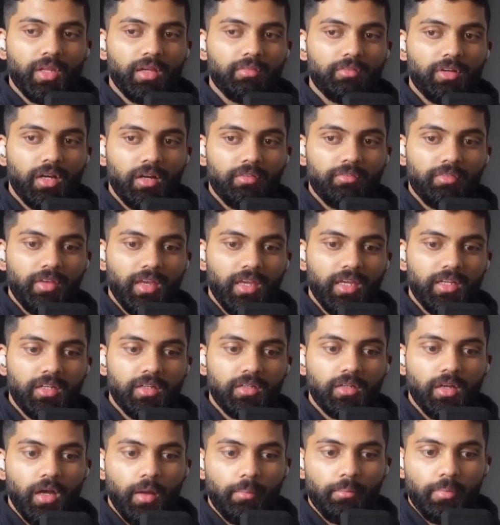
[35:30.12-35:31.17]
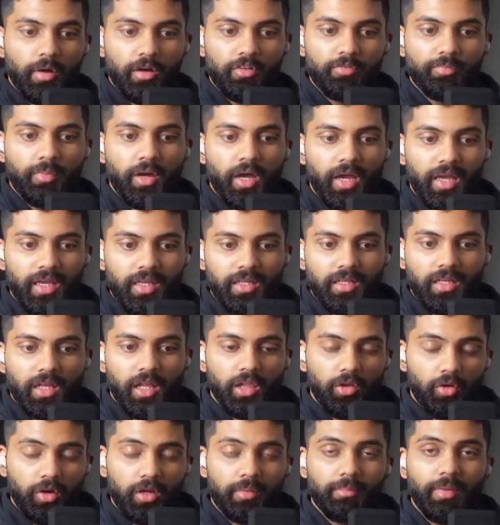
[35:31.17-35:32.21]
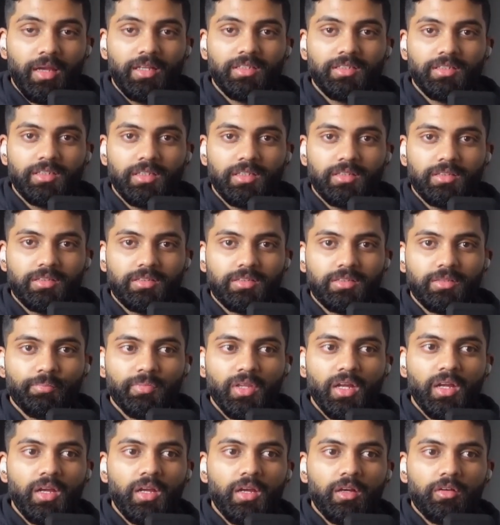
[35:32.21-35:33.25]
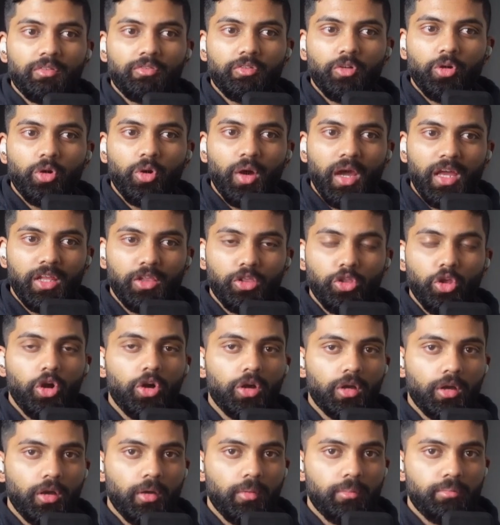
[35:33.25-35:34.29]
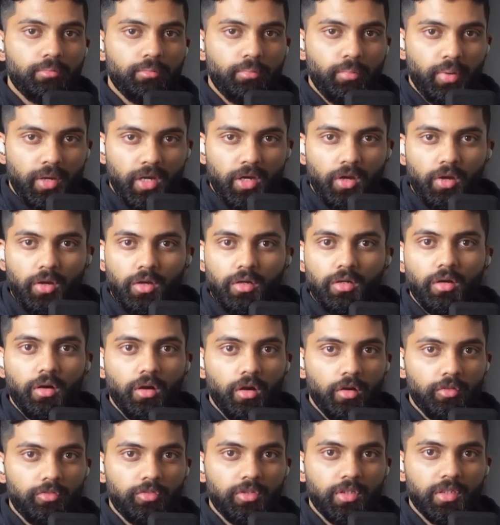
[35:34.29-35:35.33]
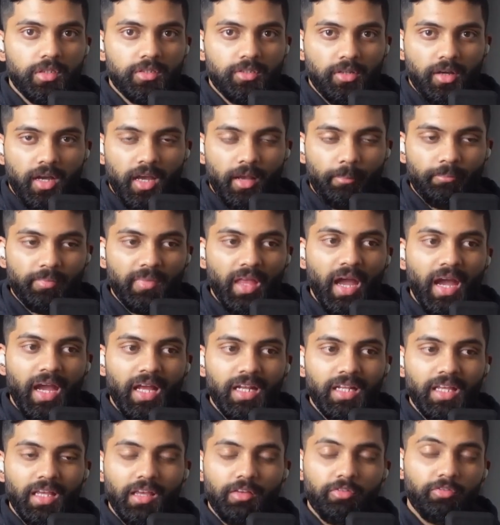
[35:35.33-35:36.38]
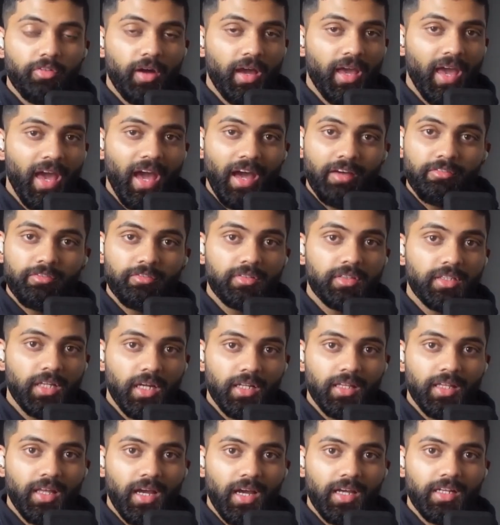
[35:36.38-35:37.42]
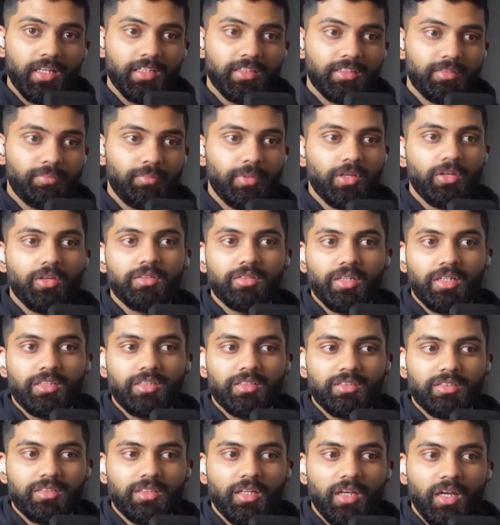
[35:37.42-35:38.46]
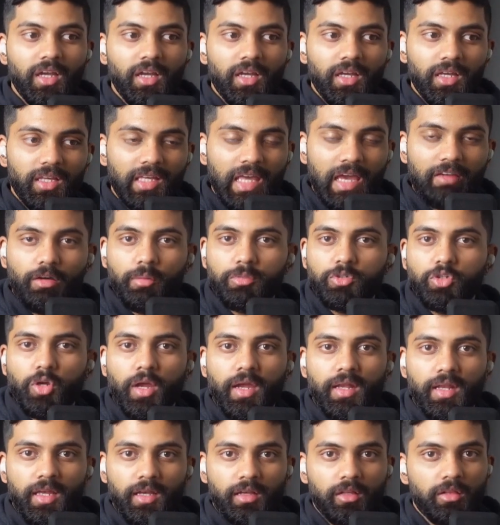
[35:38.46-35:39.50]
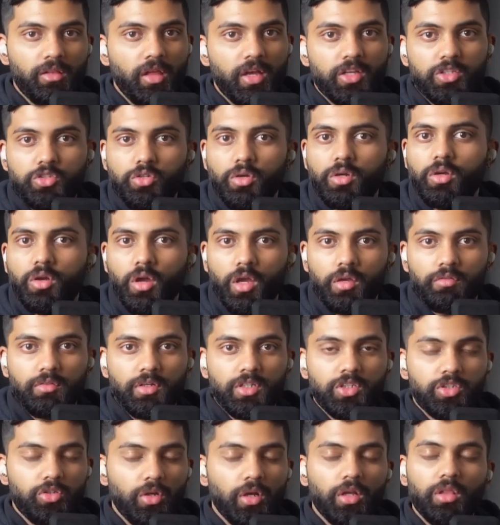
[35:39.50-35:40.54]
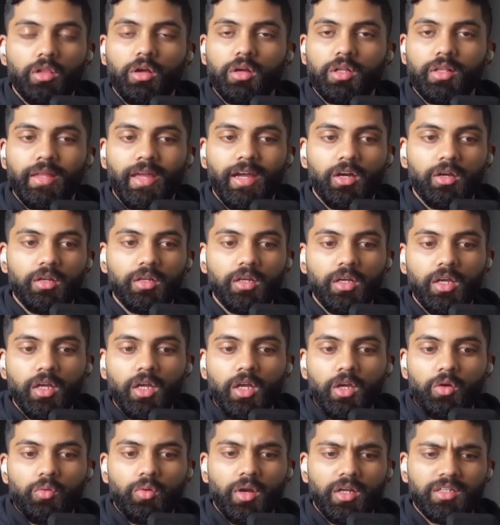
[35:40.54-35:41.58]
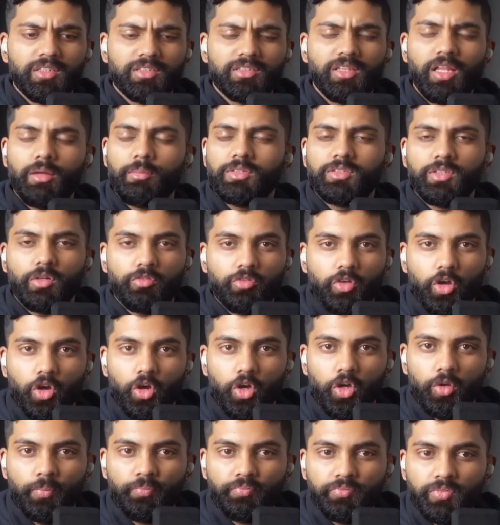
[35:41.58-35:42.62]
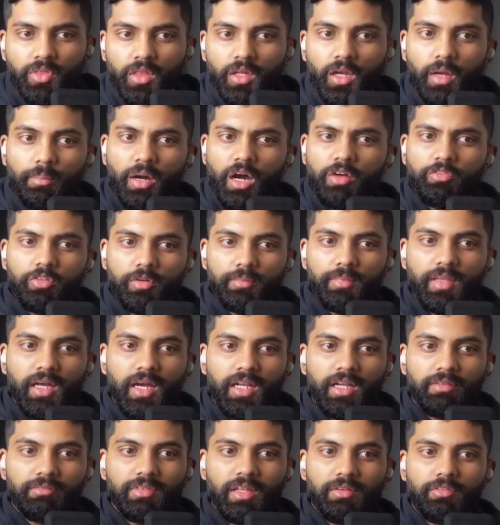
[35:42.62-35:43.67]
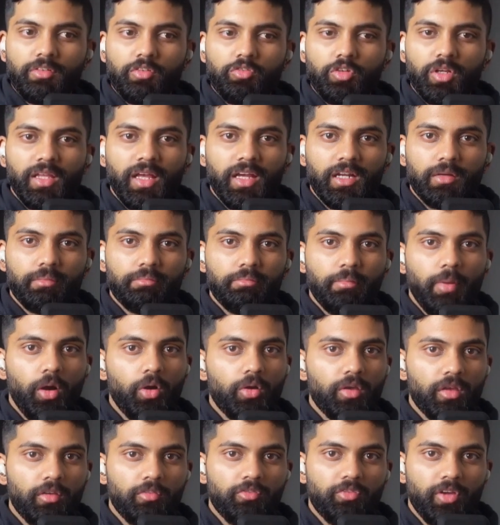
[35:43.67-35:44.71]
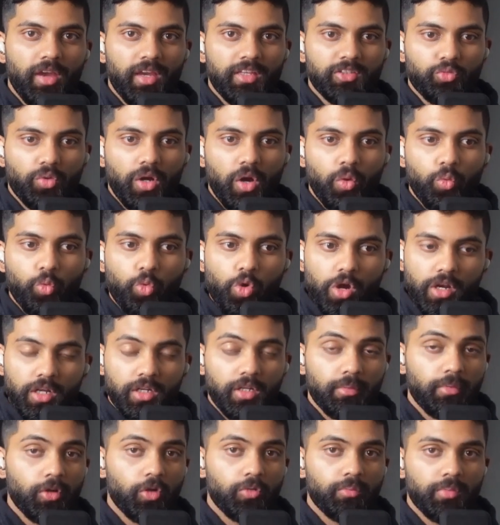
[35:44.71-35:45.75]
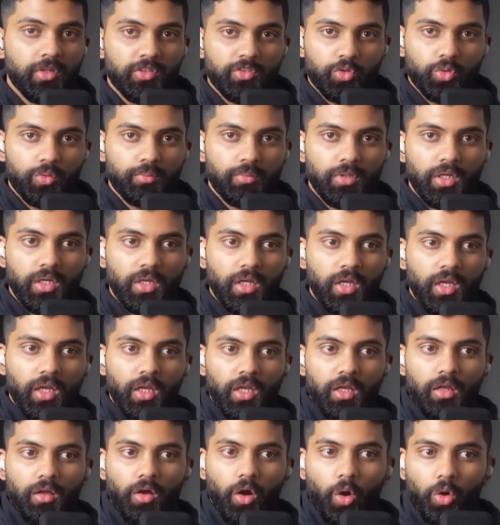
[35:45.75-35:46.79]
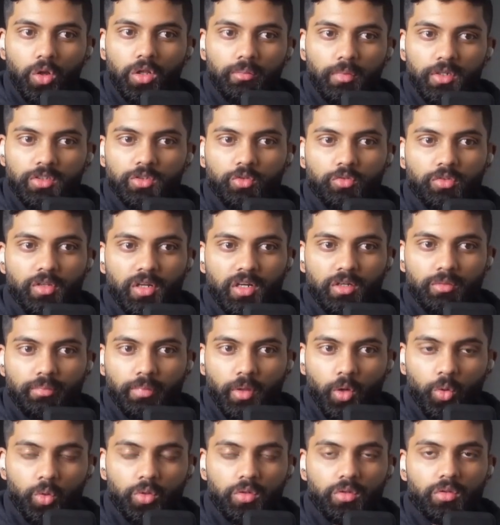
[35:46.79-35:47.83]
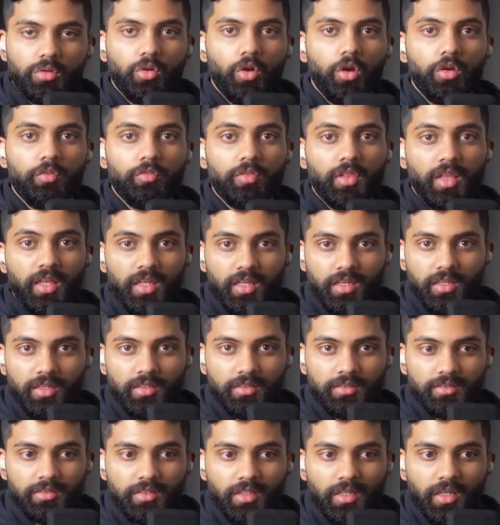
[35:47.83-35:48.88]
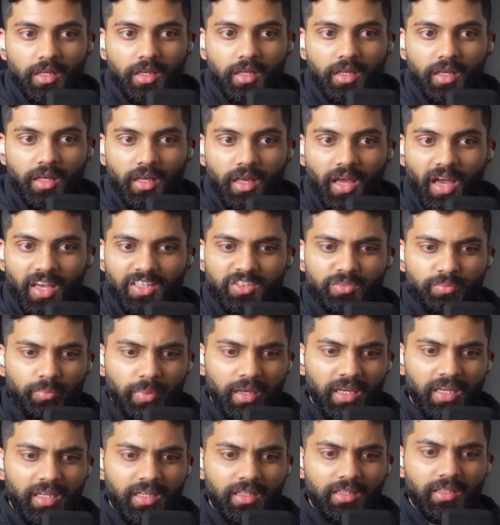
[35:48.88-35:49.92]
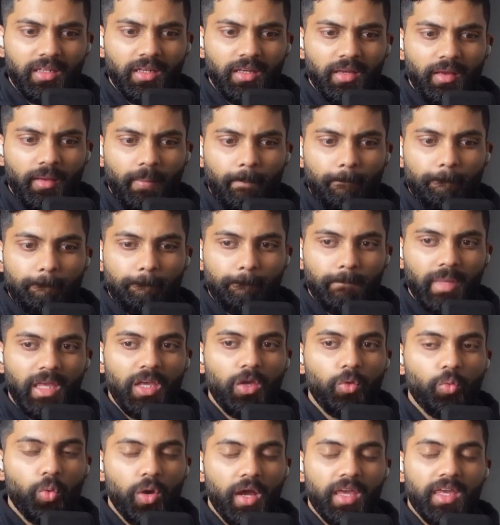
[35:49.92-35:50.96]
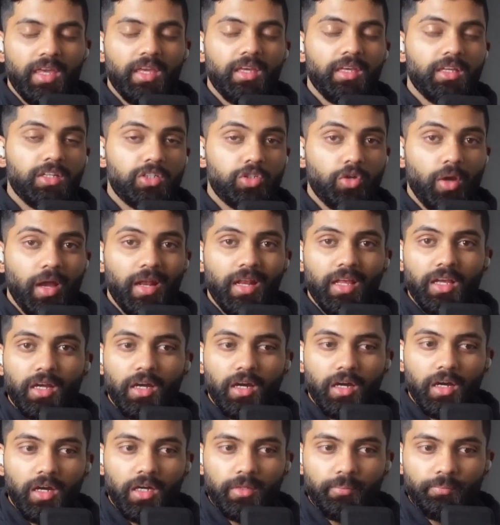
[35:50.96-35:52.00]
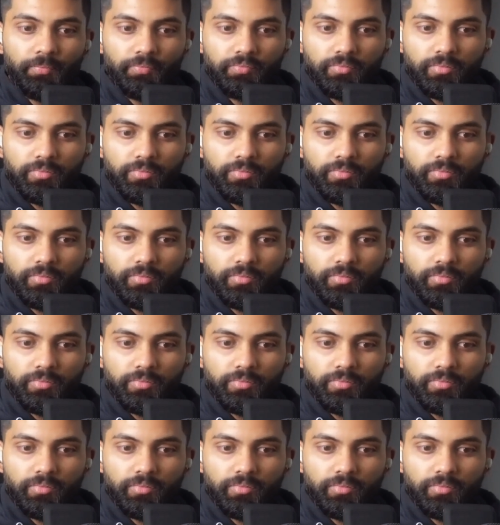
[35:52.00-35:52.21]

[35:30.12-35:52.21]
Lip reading: where I've eaten above my caloric maintenance for a long period of time. And if I have done that, it's because I just gave up training, like during COVID, during lockdown, where I just let myself go. Apart from that, I've never really had a bulking phase where I wanted to build muscle. All the muscle that I've built over the years has been me working and training hard